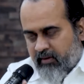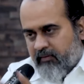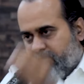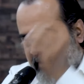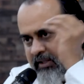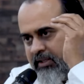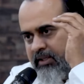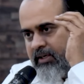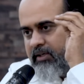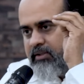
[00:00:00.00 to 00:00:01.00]
will
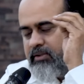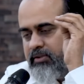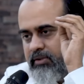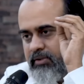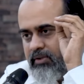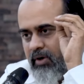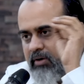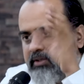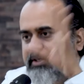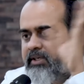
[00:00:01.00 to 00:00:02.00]
the
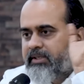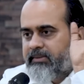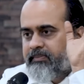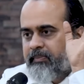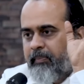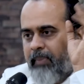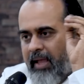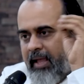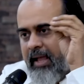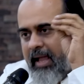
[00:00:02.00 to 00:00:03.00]
doctor
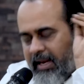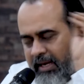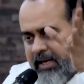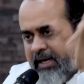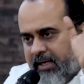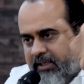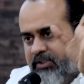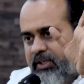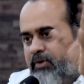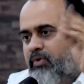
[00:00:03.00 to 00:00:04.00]
pay any
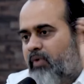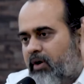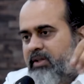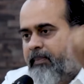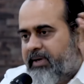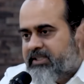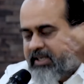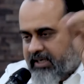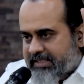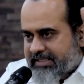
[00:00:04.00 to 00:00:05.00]
attention to what the
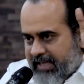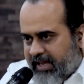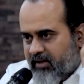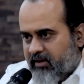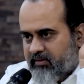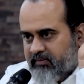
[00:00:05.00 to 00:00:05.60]
patient is saying?